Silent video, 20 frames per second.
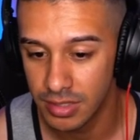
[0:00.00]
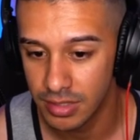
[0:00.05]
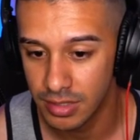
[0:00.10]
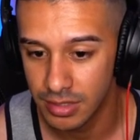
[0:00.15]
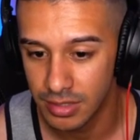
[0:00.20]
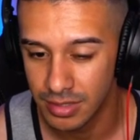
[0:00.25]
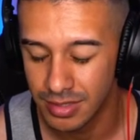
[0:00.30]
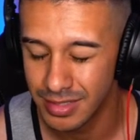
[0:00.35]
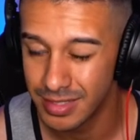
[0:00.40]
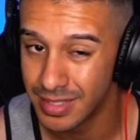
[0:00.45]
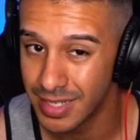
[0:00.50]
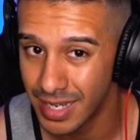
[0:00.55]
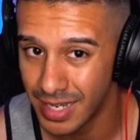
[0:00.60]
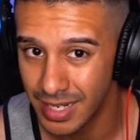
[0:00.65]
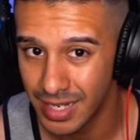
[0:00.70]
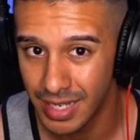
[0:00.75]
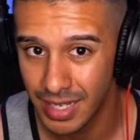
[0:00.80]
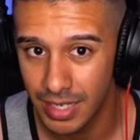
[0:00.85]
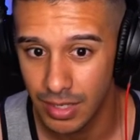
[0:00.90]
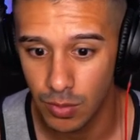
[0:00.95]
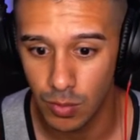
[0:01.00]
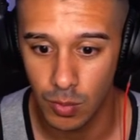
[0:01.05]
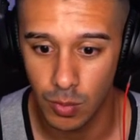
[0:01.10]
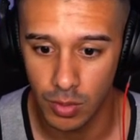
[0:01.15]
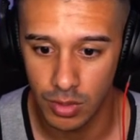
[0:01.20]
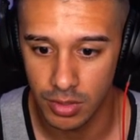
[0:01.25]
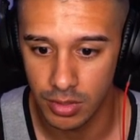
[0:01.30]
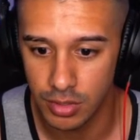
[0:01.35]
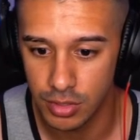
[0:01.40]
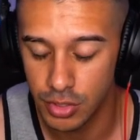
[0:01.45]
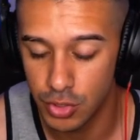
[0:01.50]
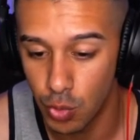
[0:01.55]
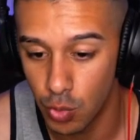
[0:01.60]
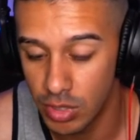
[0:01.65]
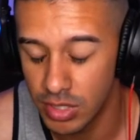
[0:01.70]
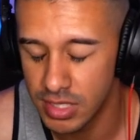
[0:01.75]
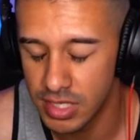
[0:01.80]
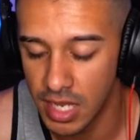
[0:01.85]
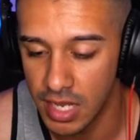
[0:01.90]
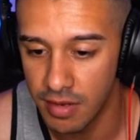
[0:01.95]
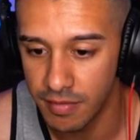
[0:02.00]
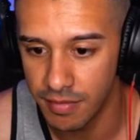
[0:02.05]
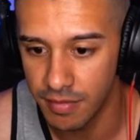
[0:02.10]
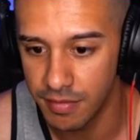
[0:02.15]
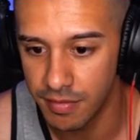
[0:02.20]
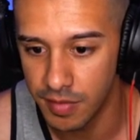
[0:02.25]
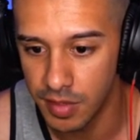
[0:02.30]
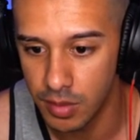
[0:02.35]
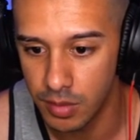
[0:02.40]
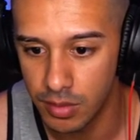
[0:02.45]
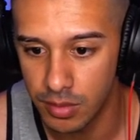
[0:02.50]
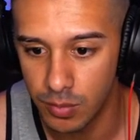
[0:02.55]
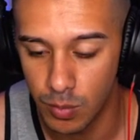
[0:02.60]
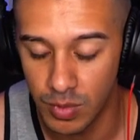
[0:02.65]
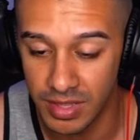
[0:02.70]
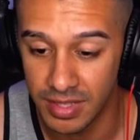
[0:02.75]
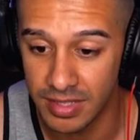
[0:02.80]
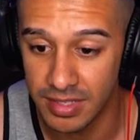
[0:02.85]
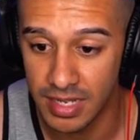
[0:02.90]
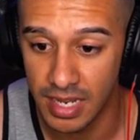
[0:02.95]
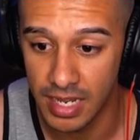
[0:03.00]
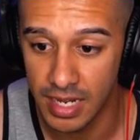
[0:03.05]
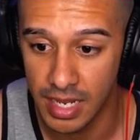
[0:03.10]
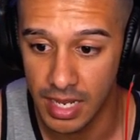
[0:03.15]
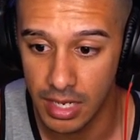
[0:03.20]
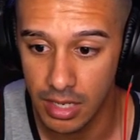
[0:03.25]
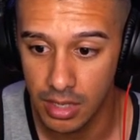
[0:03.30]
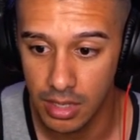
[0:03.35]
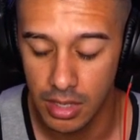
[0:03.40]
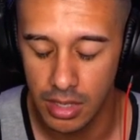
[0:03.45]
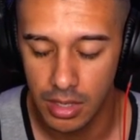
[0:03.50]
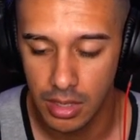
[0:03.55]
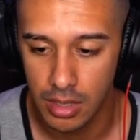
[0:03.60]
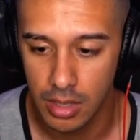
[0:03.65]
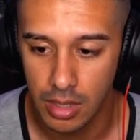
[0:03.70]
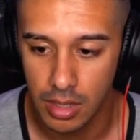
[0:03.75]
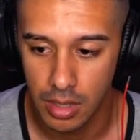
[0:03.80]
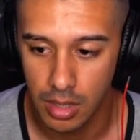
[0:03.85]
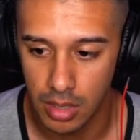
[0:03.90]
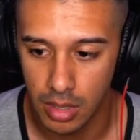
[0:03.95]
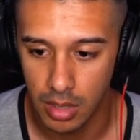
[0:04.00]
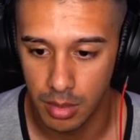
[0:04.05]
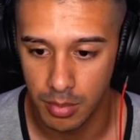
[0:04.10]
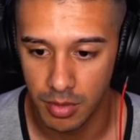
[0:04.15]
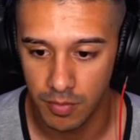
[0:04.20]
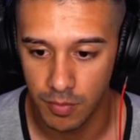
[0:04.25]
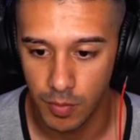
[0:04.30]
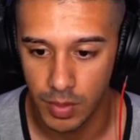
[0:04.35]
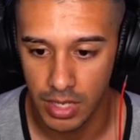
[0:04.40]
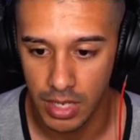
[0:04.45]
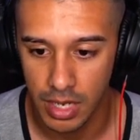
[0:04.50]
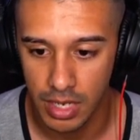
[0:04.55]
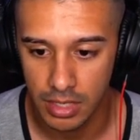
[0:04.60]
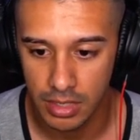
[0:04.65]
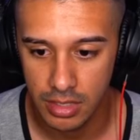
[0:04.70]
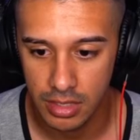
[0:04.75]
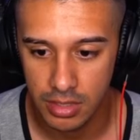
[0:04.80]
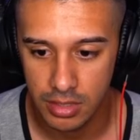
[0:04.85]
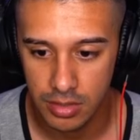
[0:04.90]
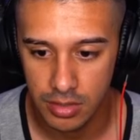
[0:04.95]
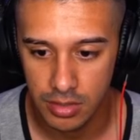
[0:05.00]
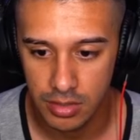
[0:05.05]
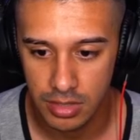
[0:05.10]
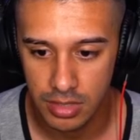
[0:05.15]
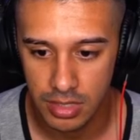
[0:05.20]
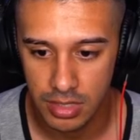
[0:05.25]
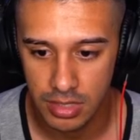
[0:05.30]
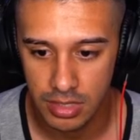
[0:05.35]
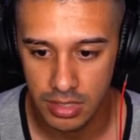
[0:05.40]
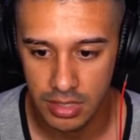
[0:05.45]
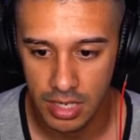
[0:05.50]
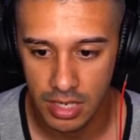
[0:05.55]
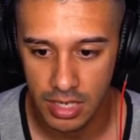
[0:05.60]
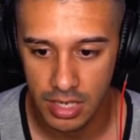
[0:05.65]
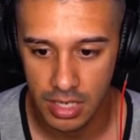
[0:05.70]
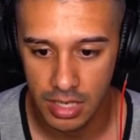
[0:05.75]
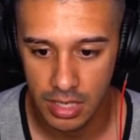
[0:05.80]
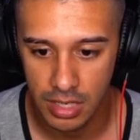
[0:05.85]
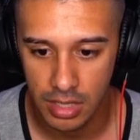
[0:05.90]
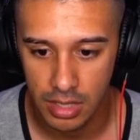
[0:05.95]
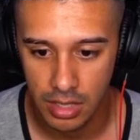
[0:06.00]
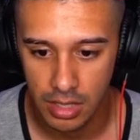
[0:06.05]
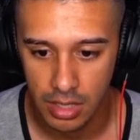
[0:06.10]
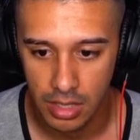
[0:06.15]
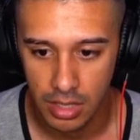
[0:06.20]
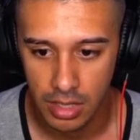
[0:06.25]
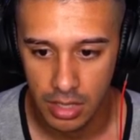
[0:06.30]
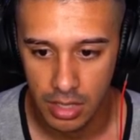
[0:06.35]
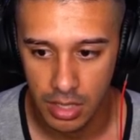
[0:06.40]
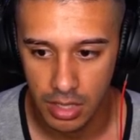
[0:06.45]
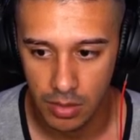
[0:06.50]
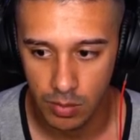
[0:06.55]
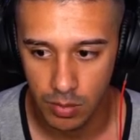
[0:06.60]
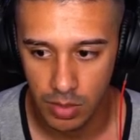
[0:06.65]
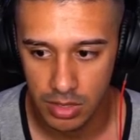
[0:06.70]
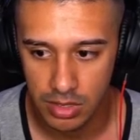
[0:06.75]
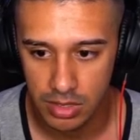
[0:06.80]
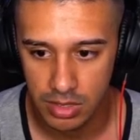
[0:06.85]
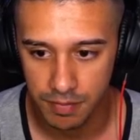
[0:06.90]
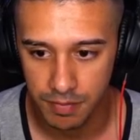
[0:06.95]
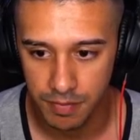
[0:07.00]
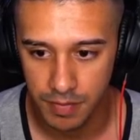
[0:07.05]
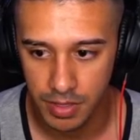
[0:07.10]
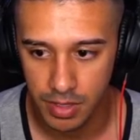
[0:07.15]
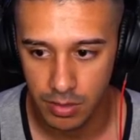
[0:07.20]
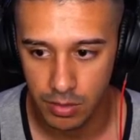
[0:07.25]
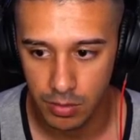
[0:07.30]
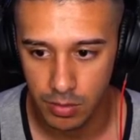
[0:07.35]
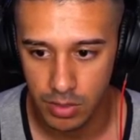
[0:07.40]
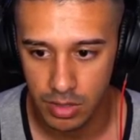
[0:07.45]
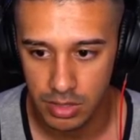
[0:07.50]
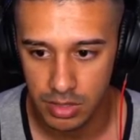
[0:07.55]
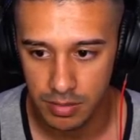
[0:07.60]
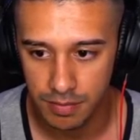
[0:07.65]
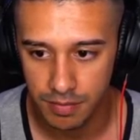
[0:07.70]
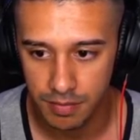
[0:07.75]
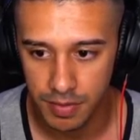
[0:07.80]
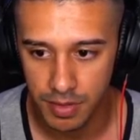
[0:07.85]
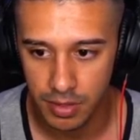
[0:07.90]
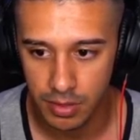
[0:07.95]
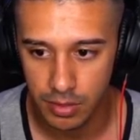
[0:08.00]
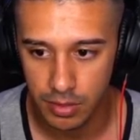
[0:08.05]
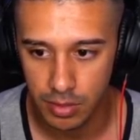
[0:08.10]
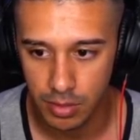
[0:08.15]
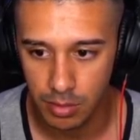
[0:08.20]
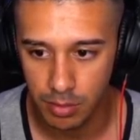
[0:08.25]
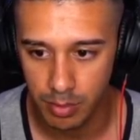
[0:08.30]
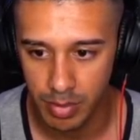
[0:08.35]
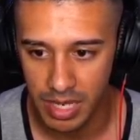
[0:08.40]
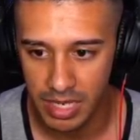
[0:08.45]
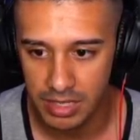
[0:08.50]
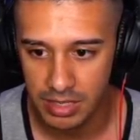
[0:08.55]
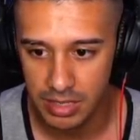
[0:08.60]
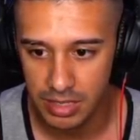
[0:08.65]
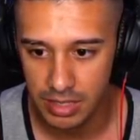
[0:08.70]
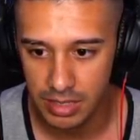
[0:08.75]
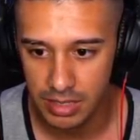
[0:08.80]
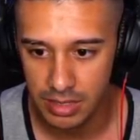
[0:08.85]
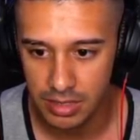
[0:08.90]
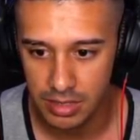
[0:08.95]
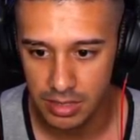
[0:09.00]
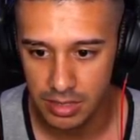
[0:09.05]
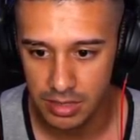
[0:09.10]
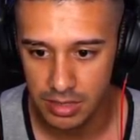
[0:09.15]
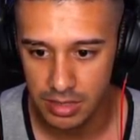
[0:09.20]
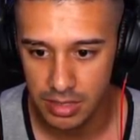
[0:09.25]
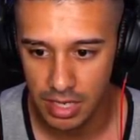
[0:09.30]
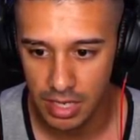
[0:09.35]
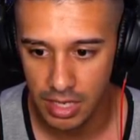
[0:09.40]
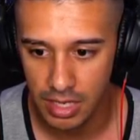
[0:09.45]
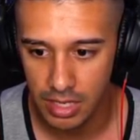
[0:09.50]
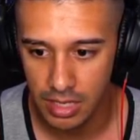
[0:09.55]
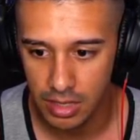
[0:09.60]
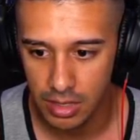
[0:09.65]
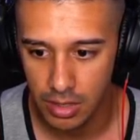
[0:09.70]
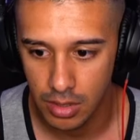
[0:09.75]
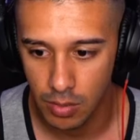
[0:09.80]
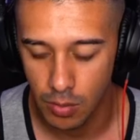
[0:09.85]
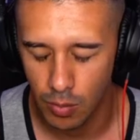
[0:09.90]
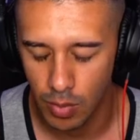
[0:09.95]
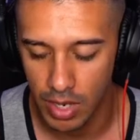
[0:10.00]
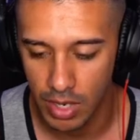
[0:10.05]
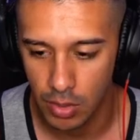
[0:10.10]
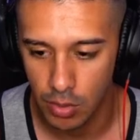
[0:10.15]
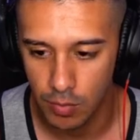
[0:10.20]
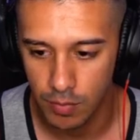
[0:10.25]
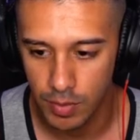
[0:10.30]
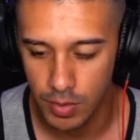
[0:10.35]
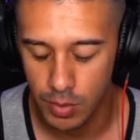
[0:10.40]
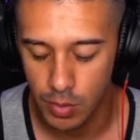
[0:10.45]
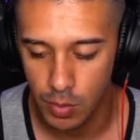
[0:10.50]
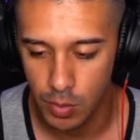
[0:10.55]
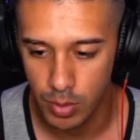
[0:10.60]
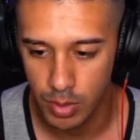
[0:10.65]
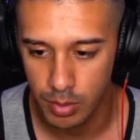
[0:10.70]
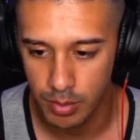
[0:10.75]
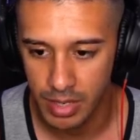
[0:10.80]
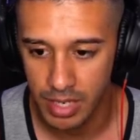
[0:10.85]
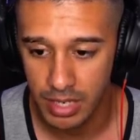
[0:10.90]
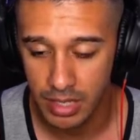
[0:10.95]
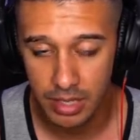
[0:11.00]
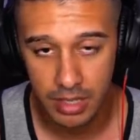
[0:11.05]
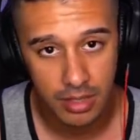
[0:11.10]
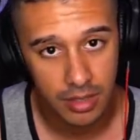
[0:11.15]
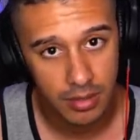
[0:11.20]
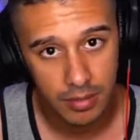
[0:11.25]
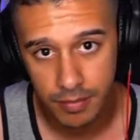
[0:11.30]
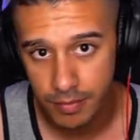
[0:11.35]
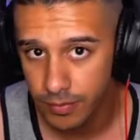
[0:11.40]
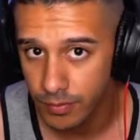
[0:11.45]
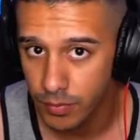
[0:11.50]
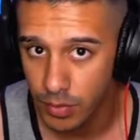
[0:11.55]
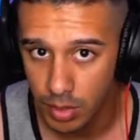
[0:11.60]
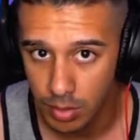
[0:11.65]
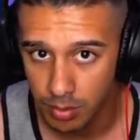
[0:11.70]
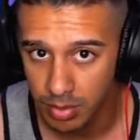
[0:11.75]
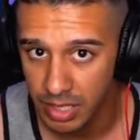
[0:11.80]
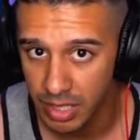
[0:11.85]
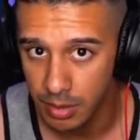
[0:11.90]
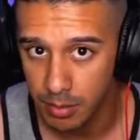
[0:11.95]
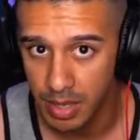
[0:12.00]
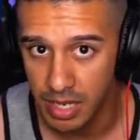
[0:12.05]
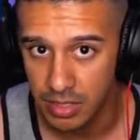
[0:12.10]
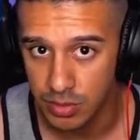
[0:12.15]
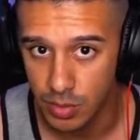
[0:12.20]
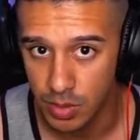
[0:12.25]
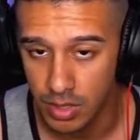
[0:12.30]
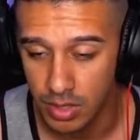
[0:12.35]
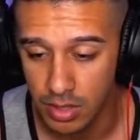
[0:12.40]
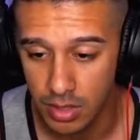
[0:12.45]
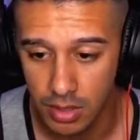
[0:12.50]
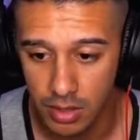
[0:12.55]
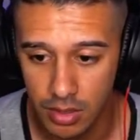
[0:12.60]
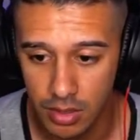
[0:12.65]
sideline or the short side of the field with the tight end. If we hike this, you can see the tight end kind of runs upfield. You can pass lead this to the side, right over the cornerback for a completed pass right there.